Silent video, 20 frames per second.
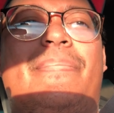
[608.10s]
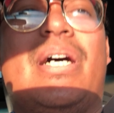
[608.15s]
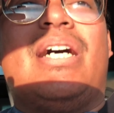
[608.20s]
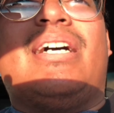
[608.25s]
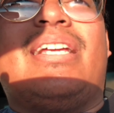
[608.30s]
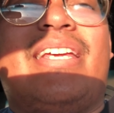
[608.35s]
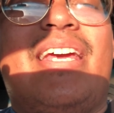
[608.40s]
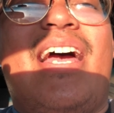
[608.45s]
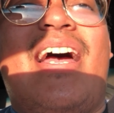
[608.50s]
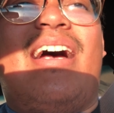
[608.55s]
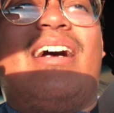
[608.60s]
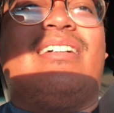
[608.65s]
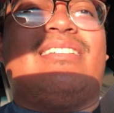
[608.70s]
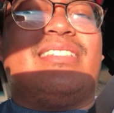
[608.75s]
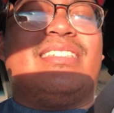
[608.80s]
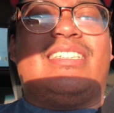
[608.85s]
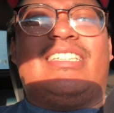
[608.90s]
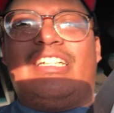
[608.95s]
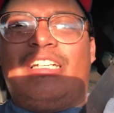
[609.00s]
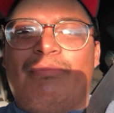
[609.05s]
But yeah,
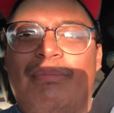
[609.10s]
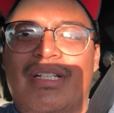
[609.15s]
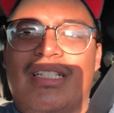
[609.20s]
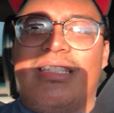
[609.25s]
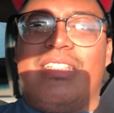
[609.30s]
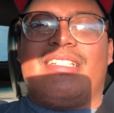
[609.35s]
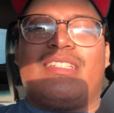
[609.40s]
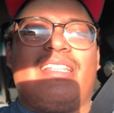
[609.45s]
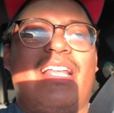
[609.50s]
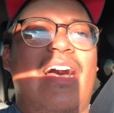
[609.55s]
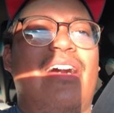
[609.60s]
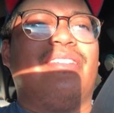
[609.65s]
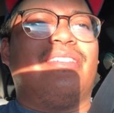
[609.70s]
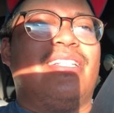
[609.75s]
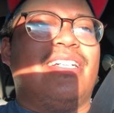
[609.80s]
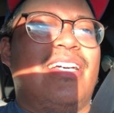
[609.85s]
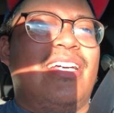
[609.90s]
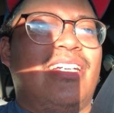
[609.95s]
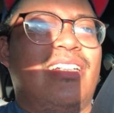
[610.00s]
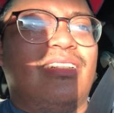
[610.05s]
gonna miss this loud
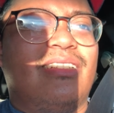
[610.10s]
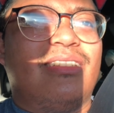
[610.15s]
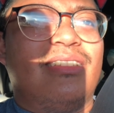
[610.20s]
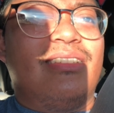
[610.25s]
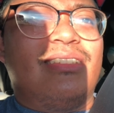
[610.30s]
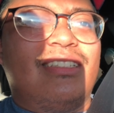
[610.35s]
thing.